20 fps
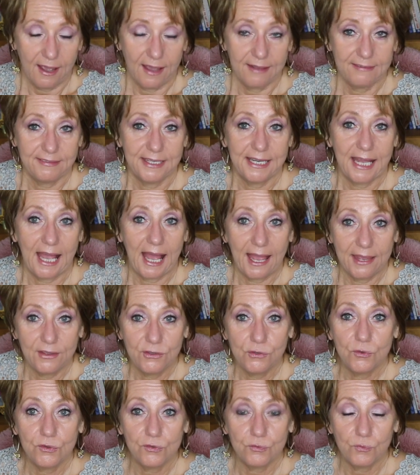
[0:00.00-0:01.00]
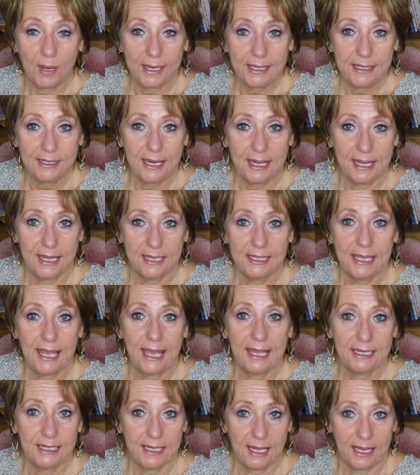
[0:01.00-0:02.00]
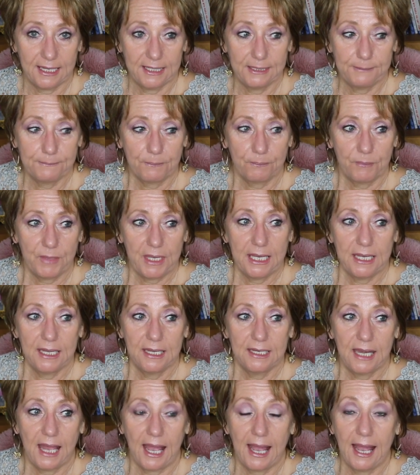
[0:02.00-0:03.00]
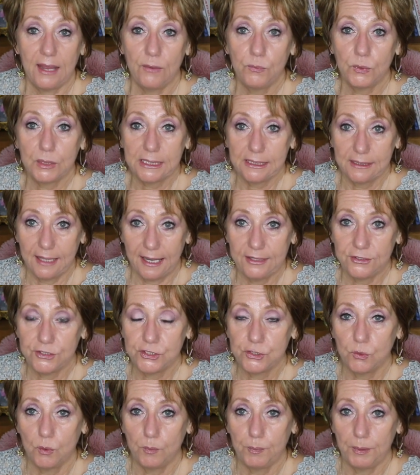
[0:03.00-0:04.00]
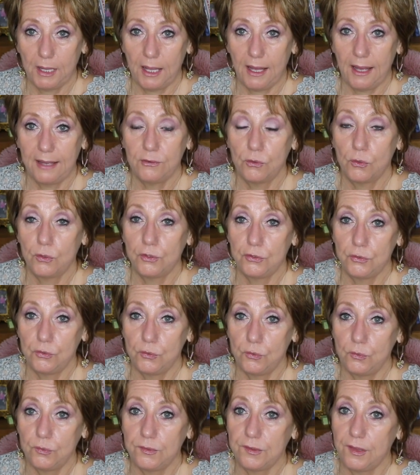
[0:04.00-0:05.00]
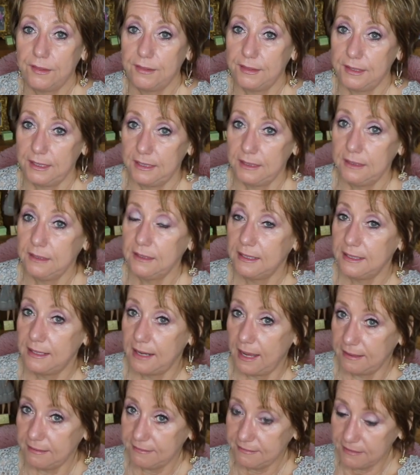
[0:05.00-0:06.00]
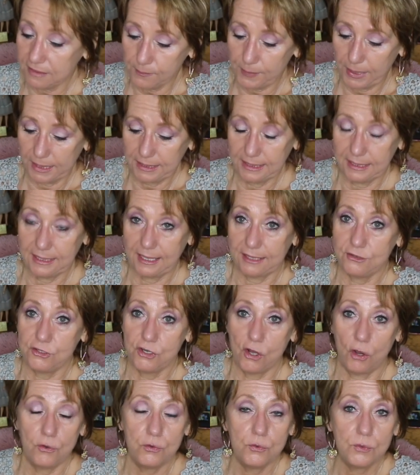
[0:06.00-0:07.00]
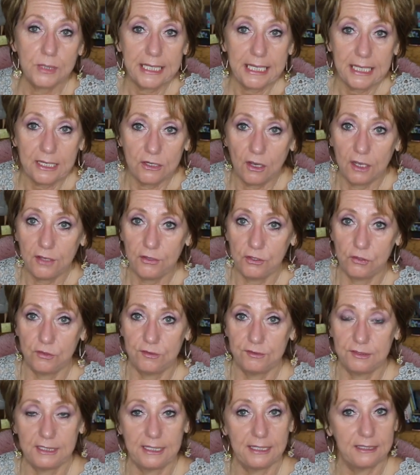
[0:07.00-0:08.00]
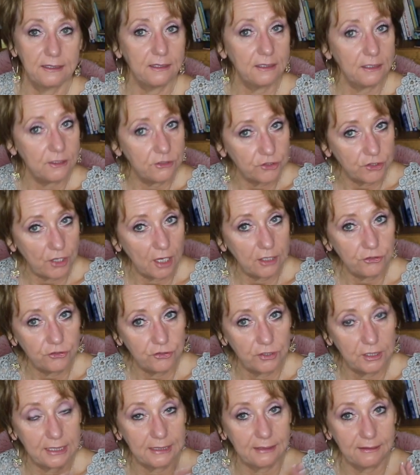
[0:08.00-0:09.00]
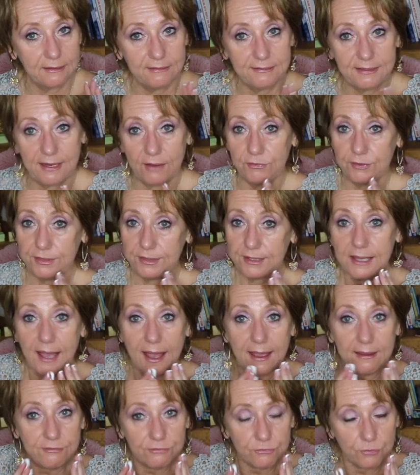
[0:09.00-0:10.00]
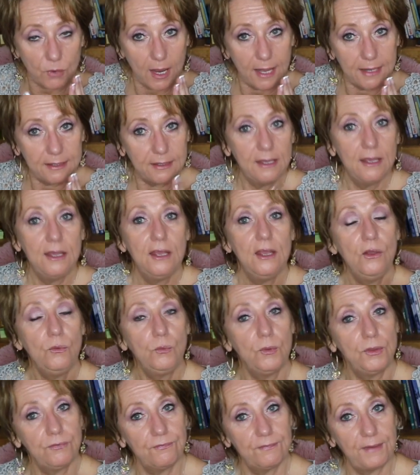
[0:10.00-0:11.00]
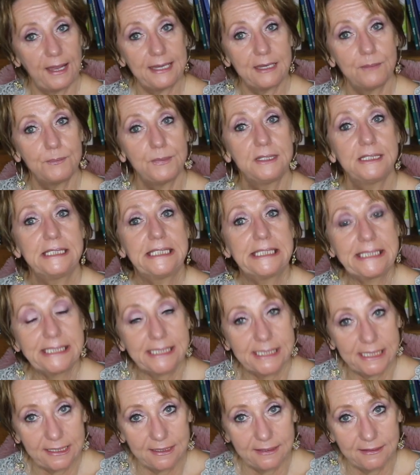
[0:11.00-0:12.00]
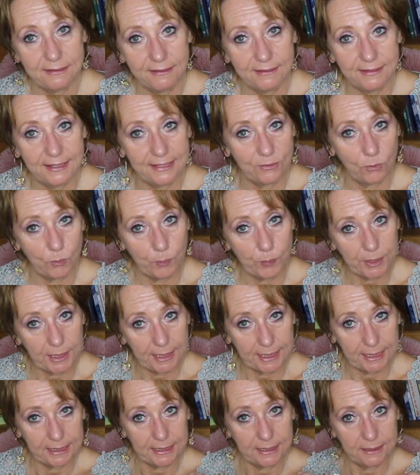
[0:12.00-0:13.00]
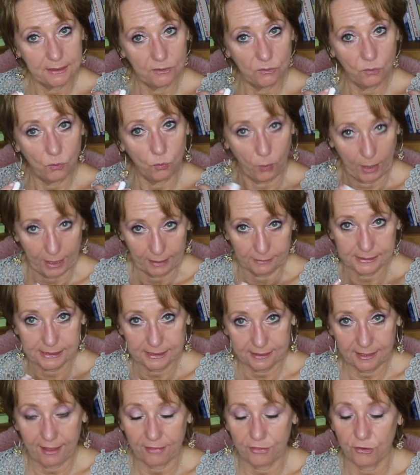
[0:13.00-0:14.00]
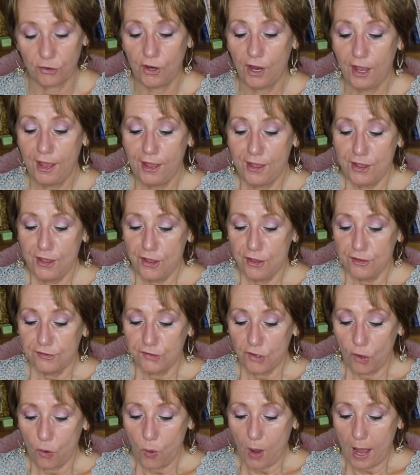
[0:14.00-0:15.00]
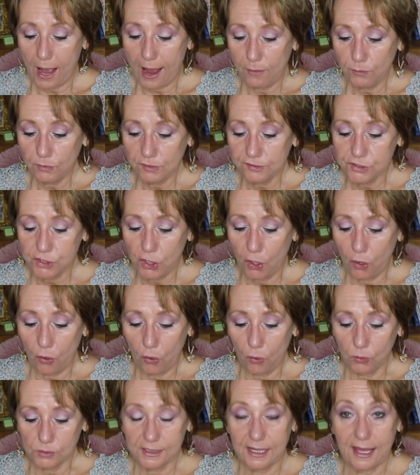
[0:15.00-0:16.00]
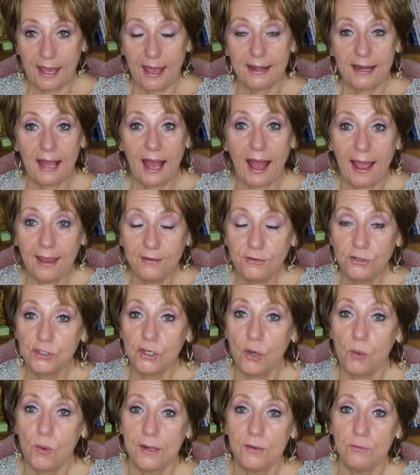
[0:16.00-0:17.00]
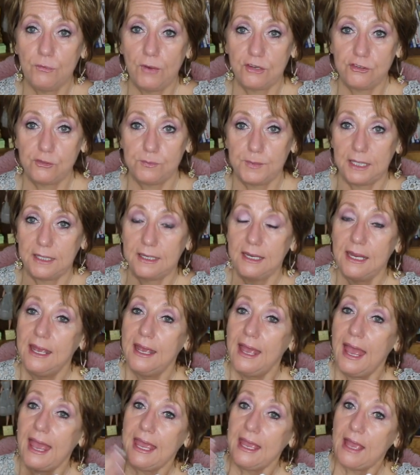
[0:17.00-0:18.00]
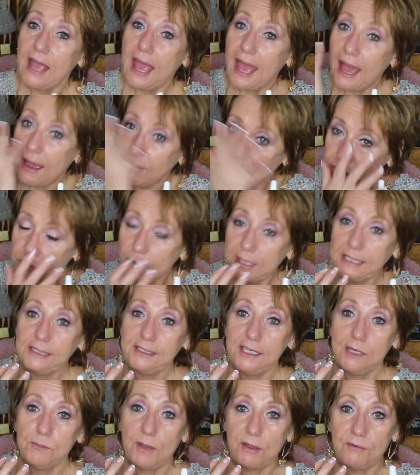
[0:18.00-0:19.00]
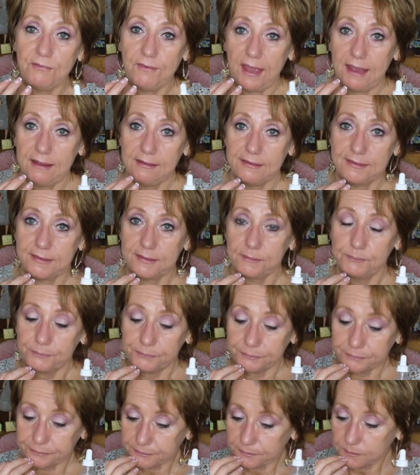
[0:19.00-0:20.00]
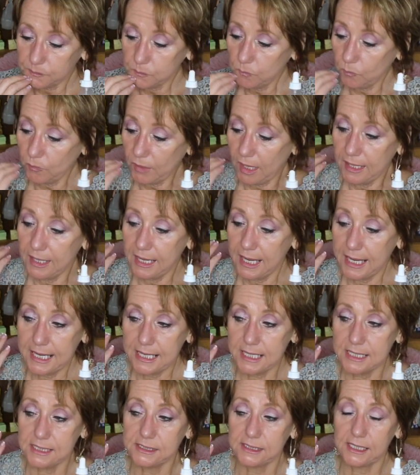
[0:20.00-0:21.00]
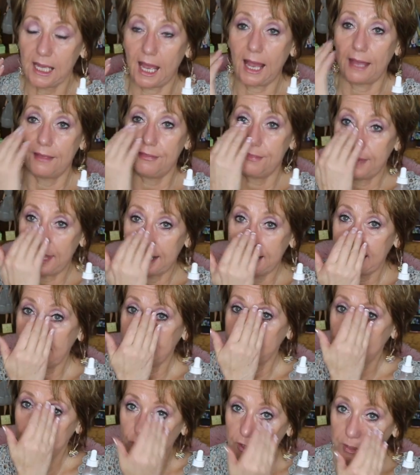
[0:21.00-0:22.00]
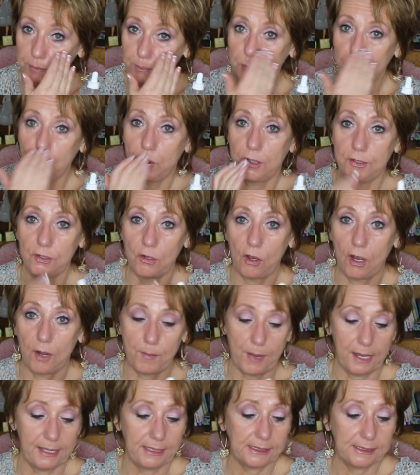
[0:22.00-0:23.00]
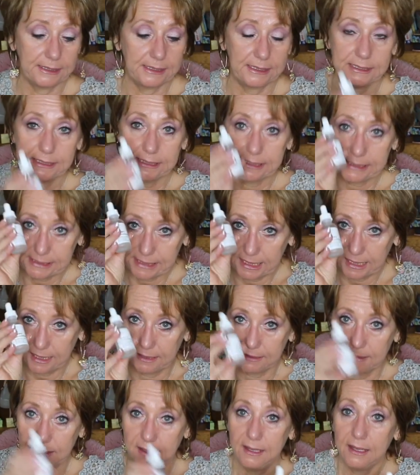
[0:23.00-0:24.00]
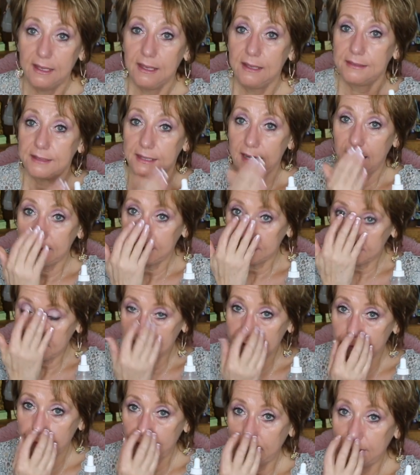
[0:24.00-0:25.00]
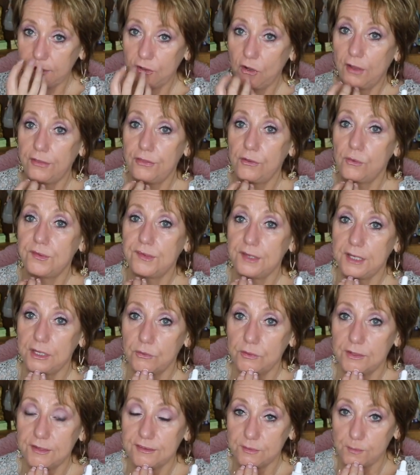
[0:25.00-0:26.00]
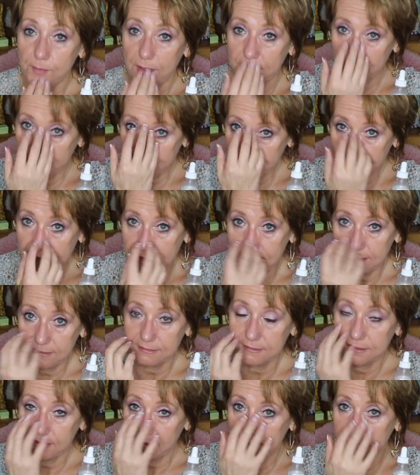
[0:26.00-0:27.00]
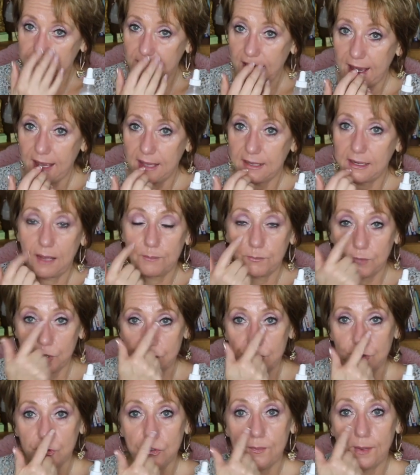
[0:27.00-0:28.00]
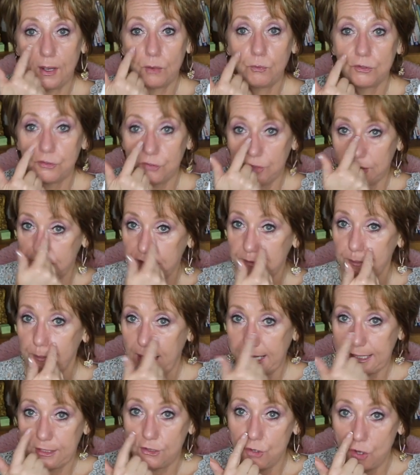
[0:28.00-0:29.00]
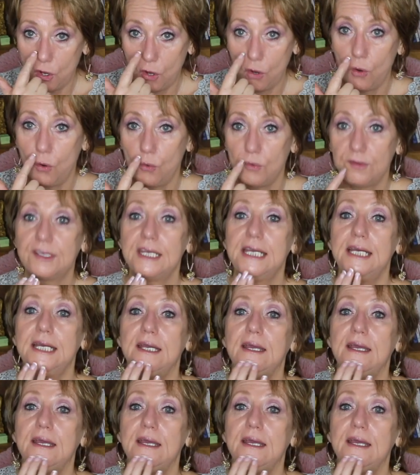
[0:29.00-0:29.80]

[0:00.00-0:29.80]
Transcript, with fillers: I said, I use Retin A at night and I would like to apply or use the niacinamide. And I know you cannot use it in conjunction, at least everything I've read, with vitamin C. They don't play well together. So I was told that I could go on a regimen after I clean my face and then I could put on my clean skin the niacinamide on those areas of my face that I'm concerned about, which is my nose